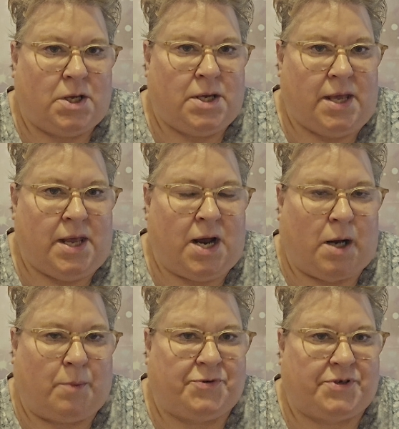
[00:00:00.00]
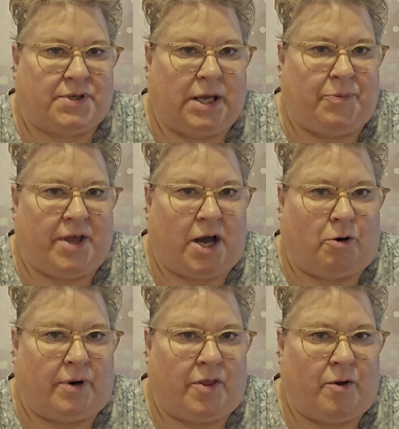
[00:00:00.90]
it helps keep the
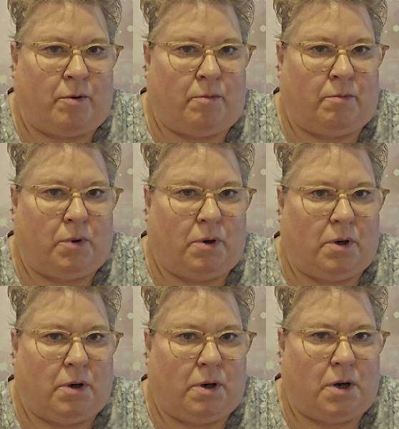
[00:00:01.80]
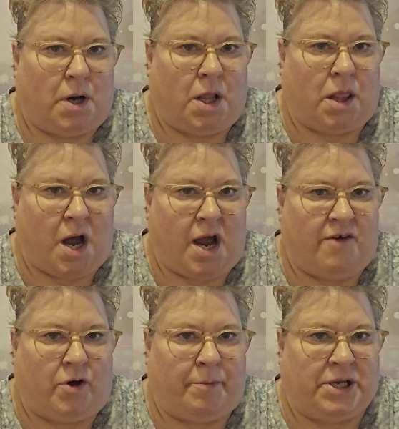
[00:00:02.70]
algorithm alive
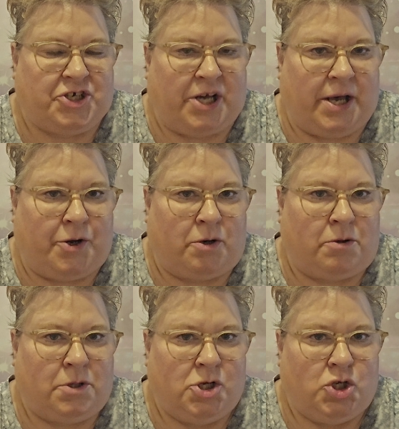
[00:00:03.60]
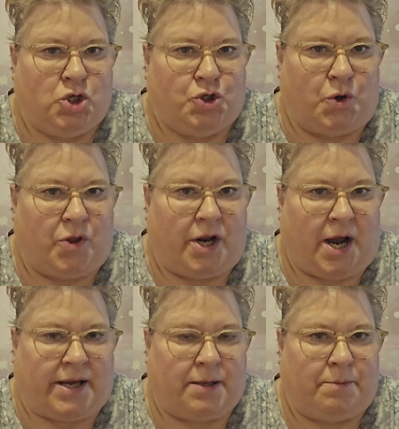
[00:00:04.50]
on my channel so that I
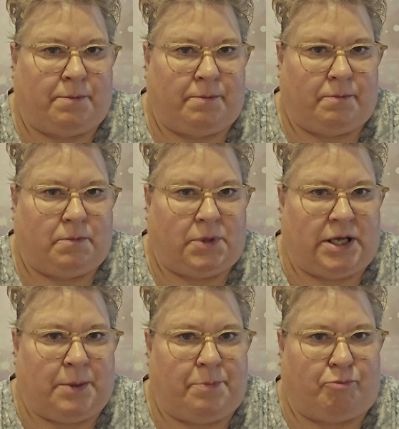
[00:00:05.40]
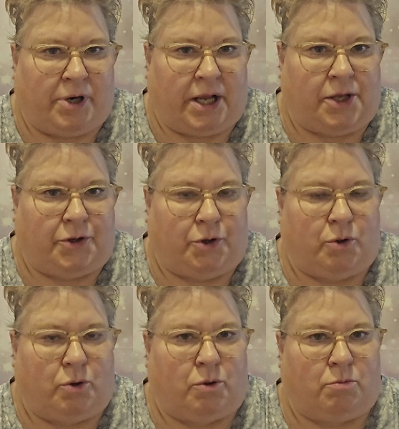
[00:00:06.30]
can keep bringing
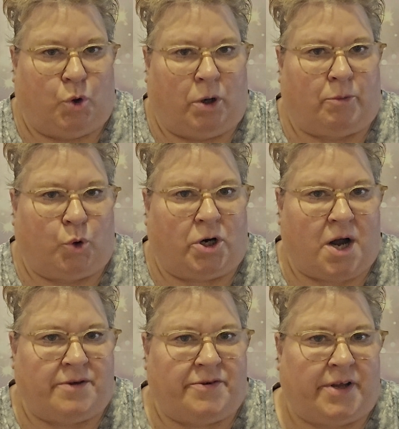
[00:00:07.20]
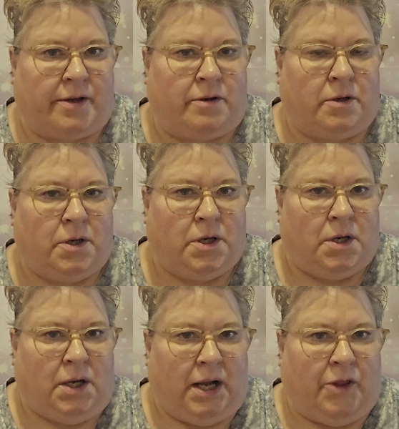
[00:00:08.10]
you more and more content.
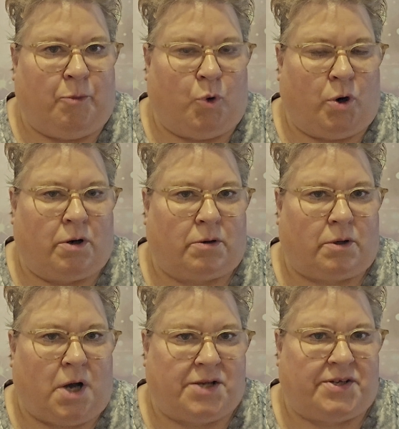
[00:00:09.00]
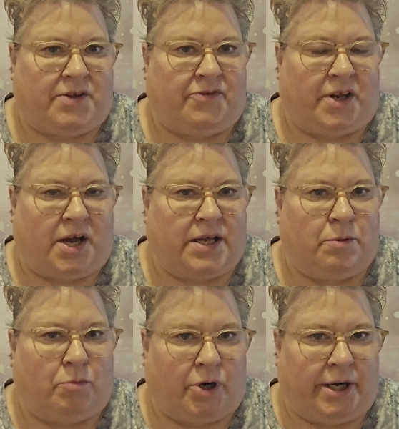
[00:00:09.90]
And the more content that I
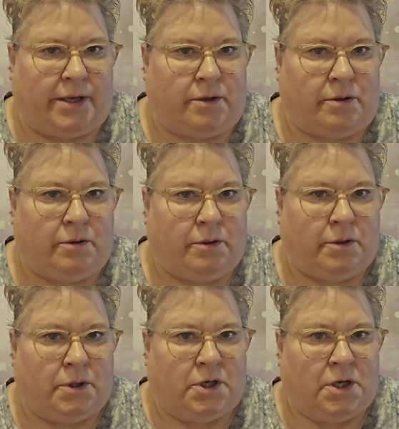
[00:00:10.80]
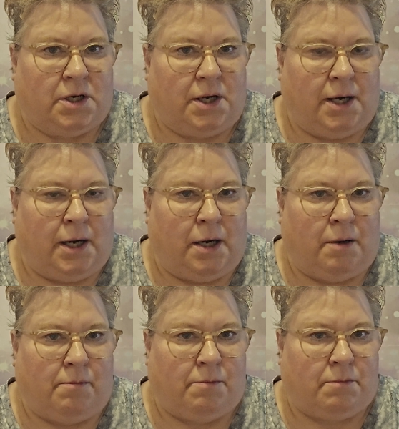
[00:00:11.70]
can bring, um,